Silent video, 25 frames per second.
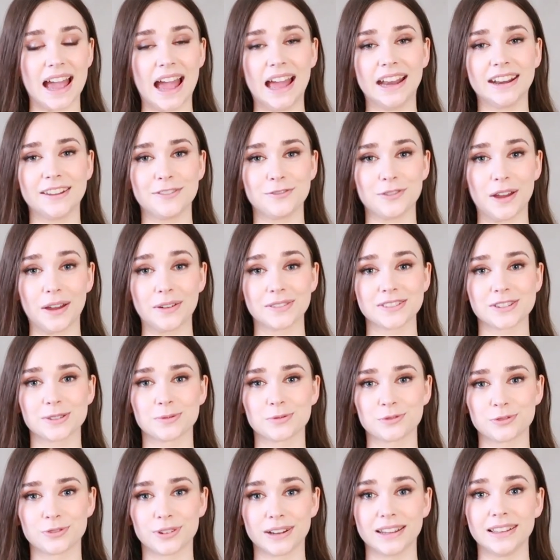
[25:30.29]
and I've found
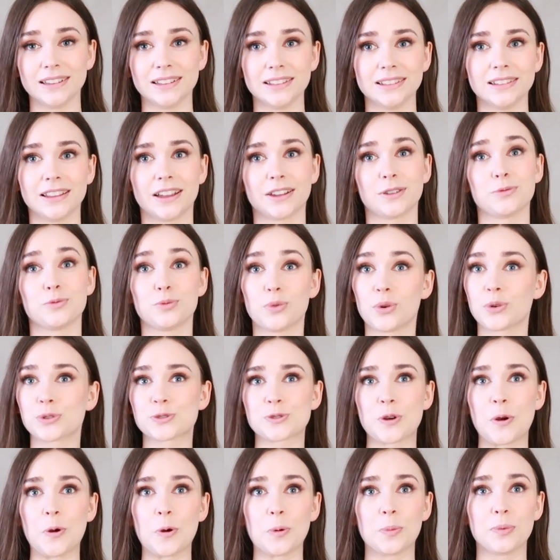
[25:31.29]
some real like
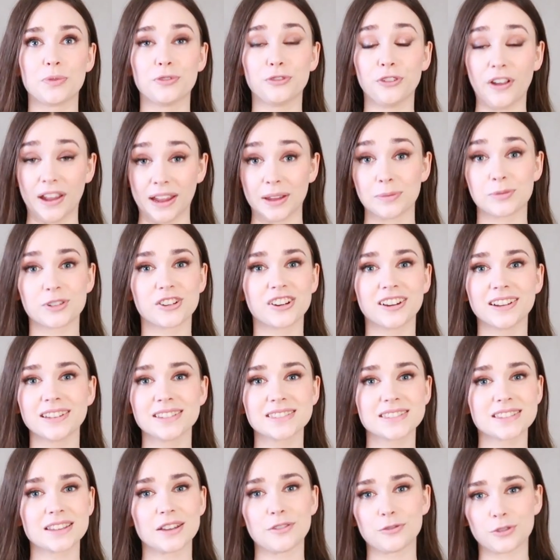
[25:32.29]
wardrobe
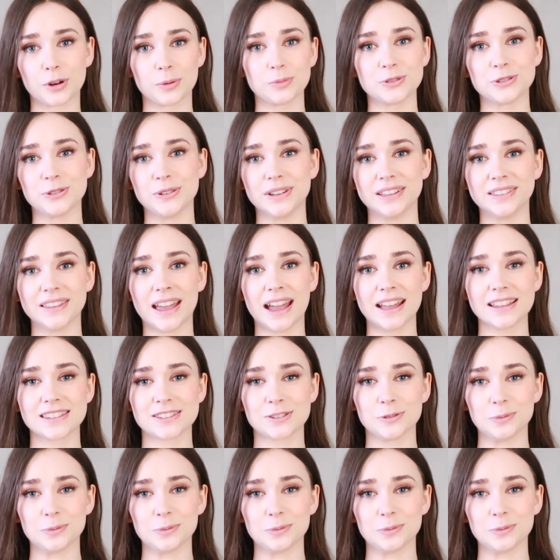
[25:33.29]
favorites from doing that.